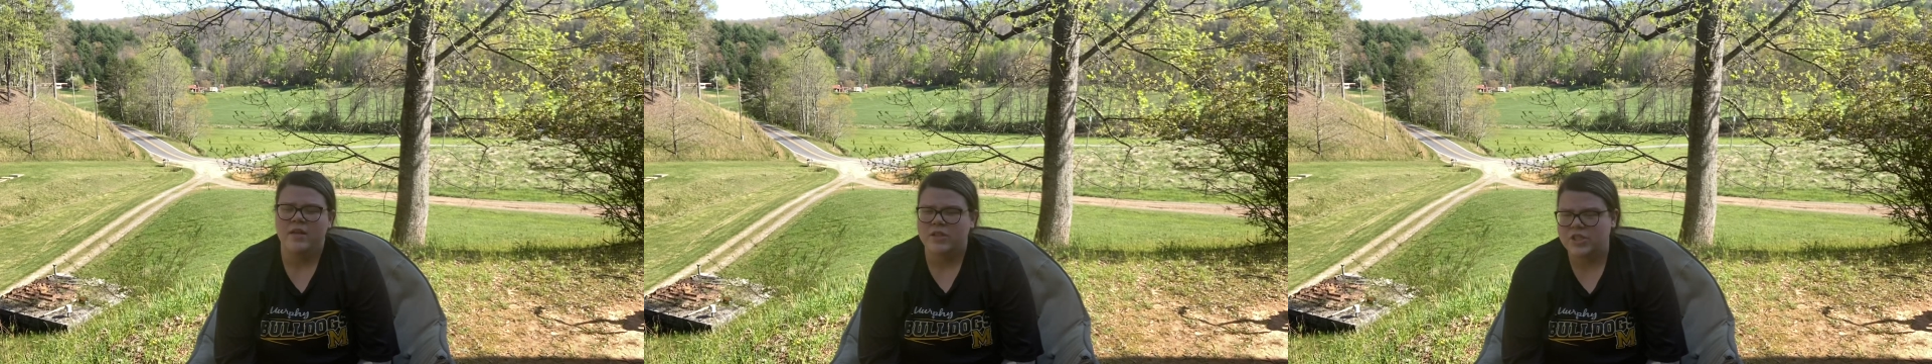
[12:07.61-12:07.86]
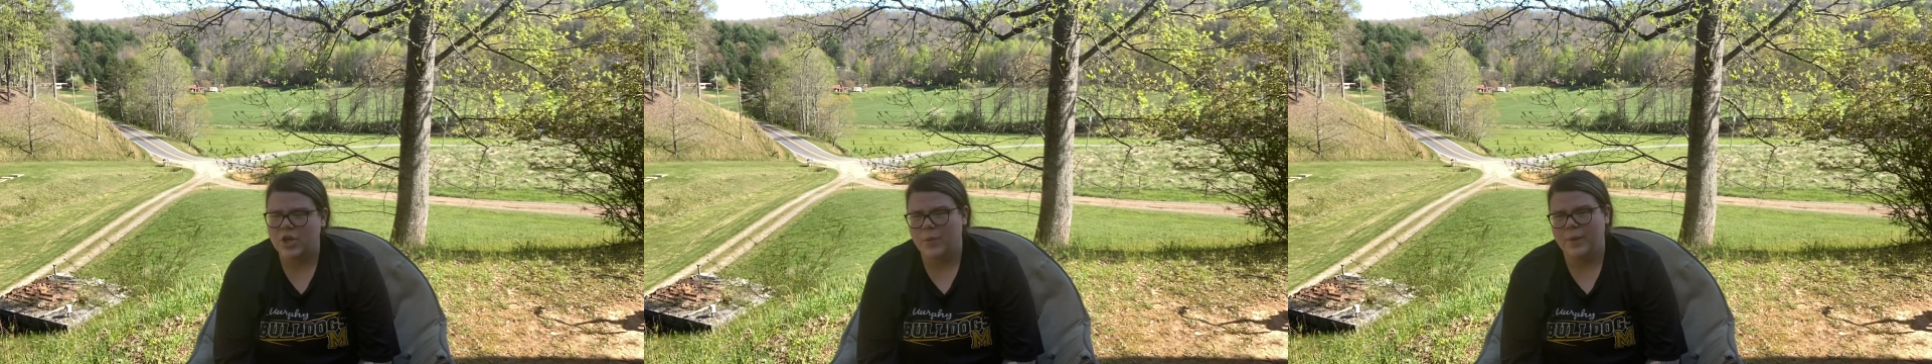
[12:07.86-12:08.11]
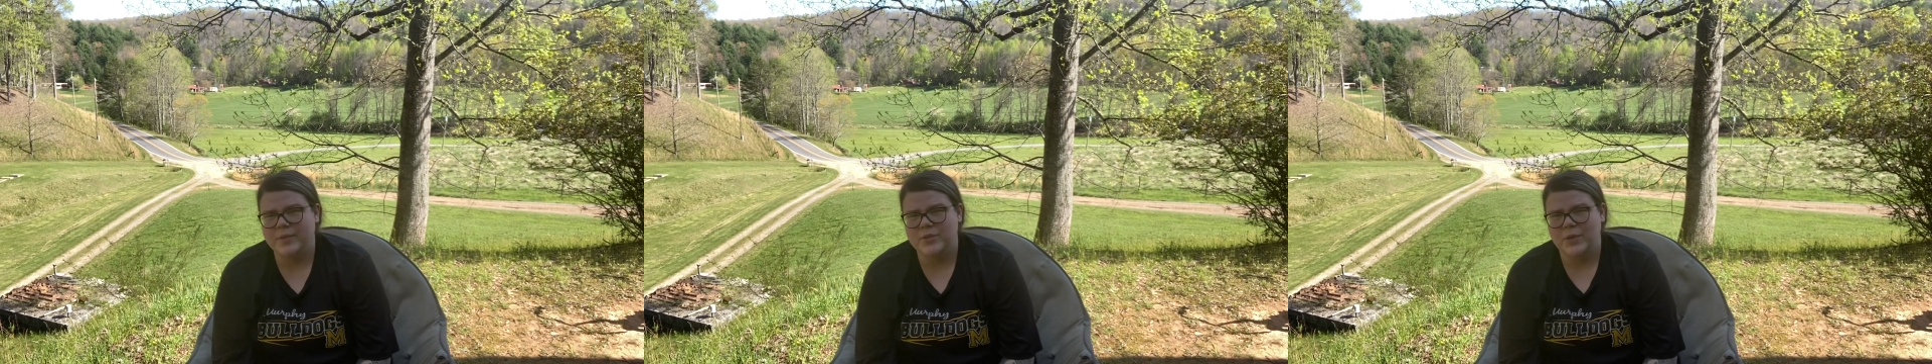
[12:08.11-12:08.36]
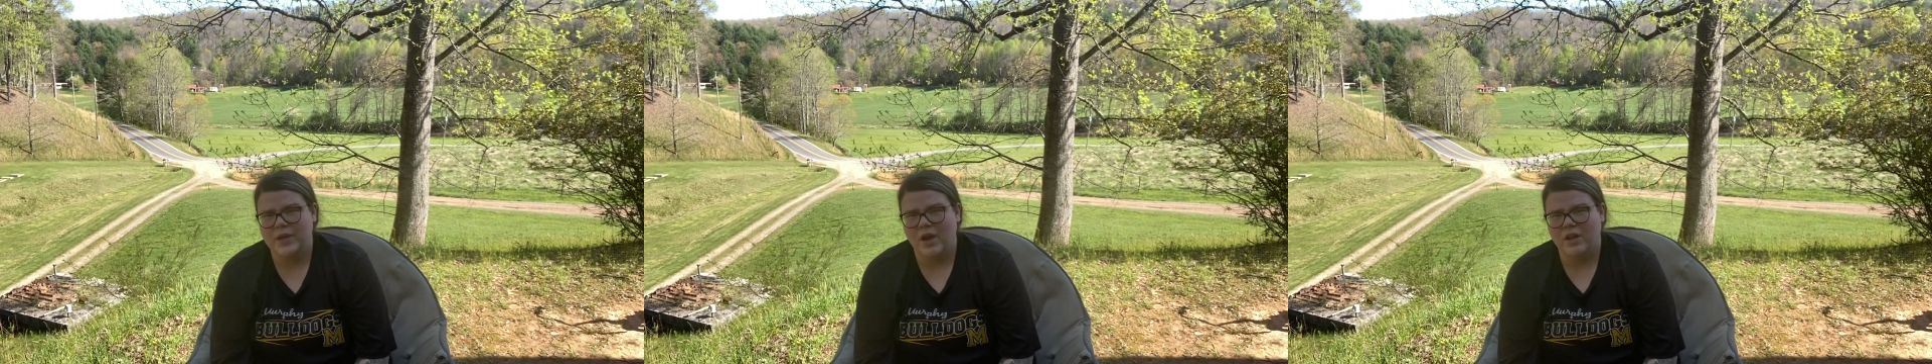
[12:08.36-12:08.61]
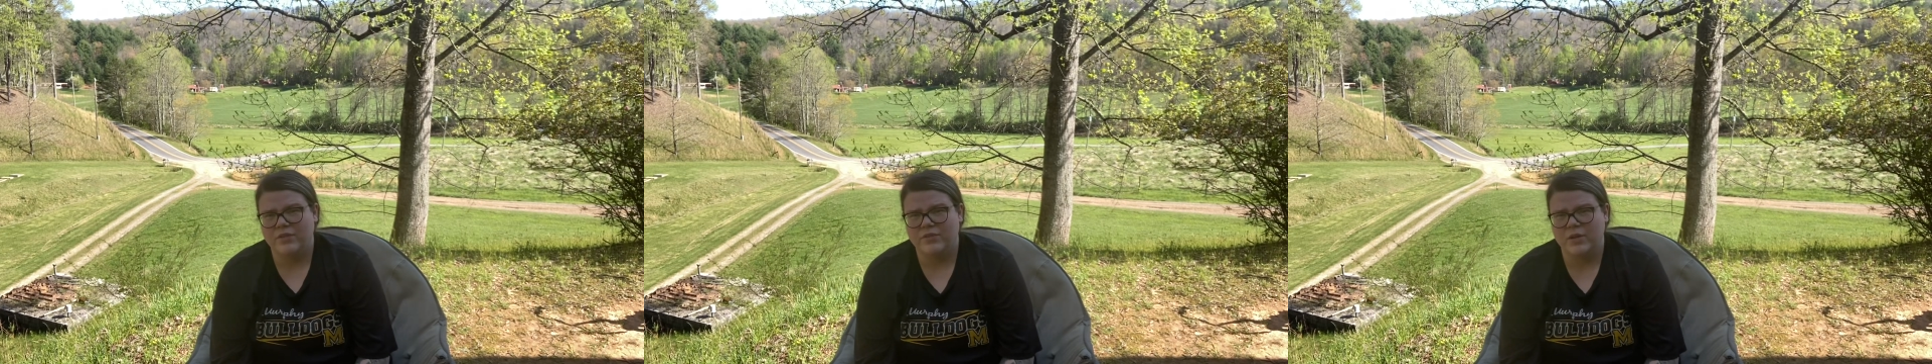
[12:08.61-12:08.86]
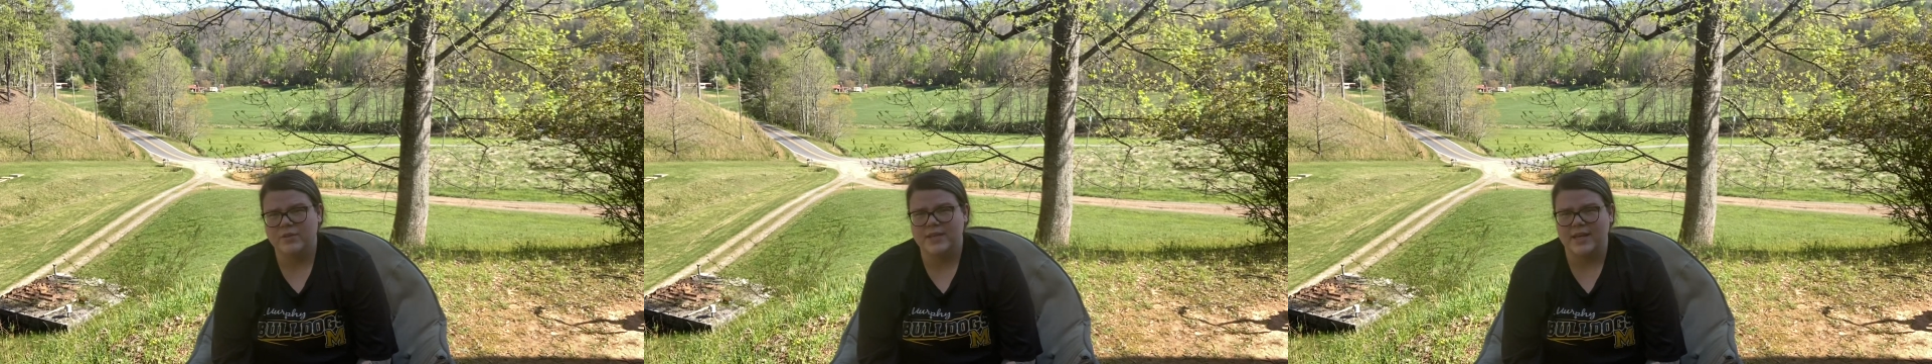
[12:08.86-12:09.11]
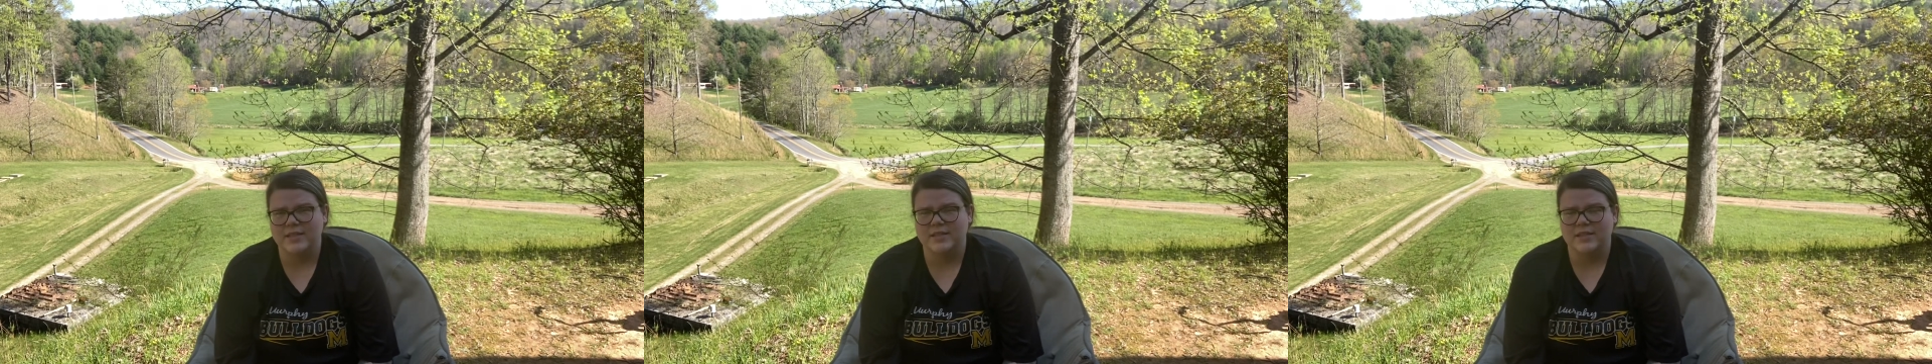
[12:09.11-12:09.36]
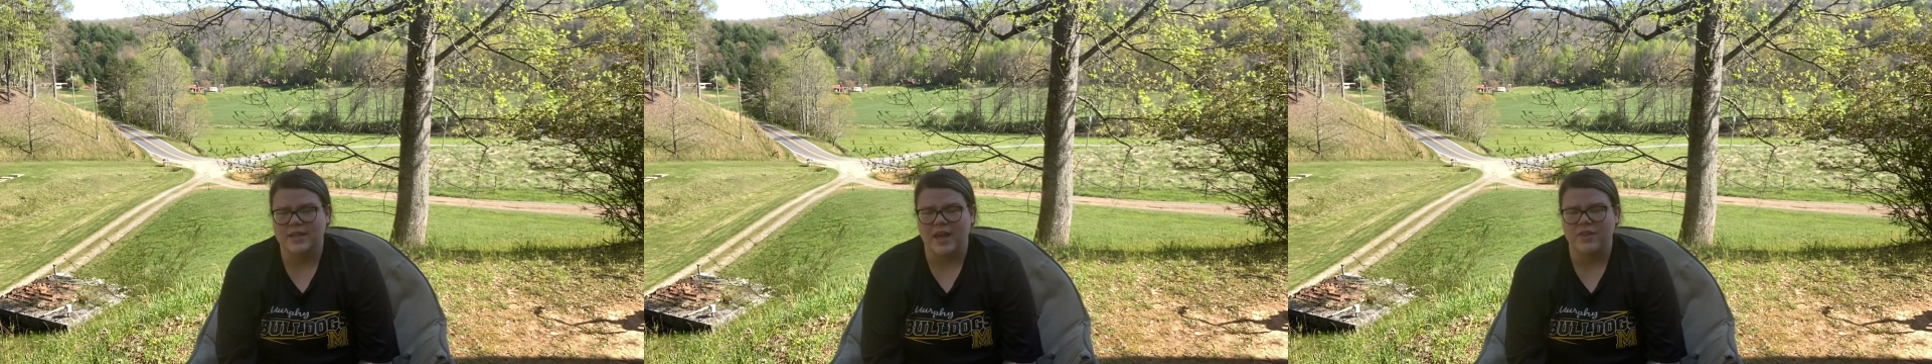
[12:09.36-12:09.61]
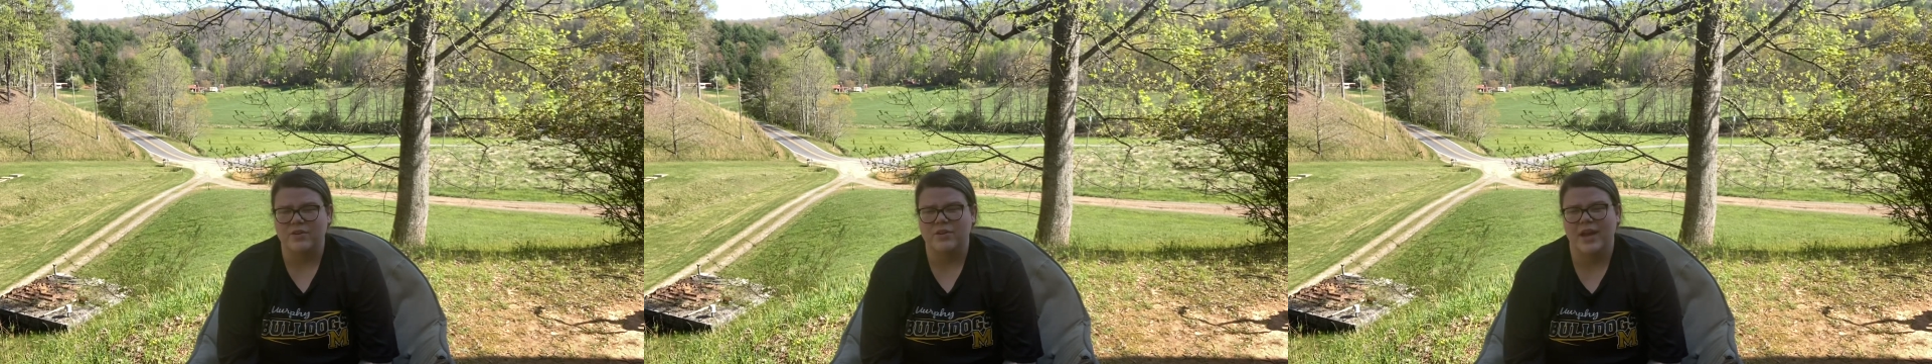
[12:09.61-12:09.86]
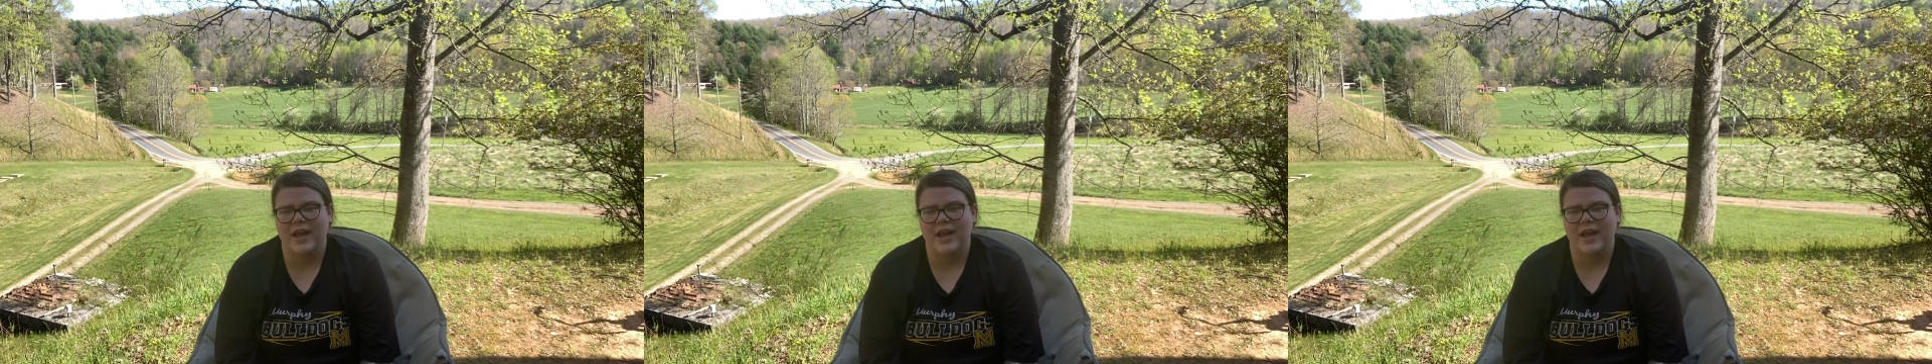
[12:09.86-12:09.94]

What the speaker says: So we'll be doing all of those things together,